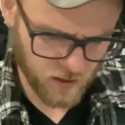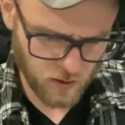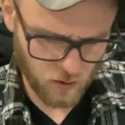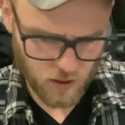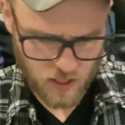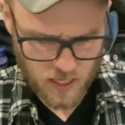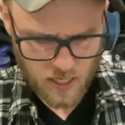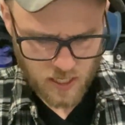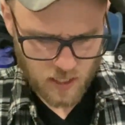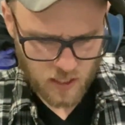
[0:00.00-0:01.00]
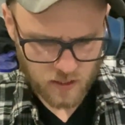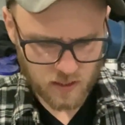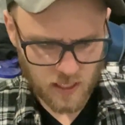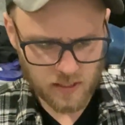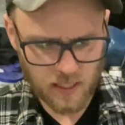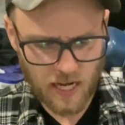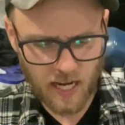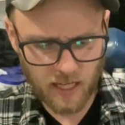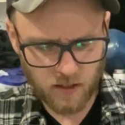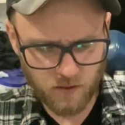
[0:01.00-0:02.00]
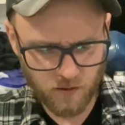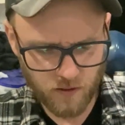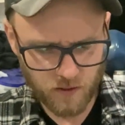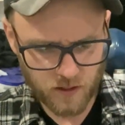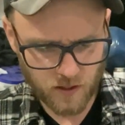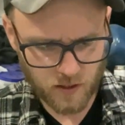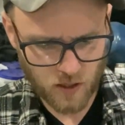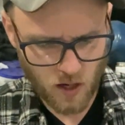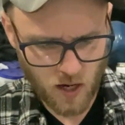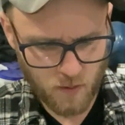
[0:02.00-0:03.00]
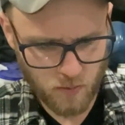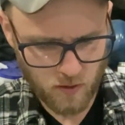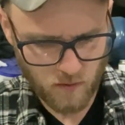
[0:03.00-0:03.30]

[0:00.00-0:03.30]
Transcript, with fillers: So it says negative to the top,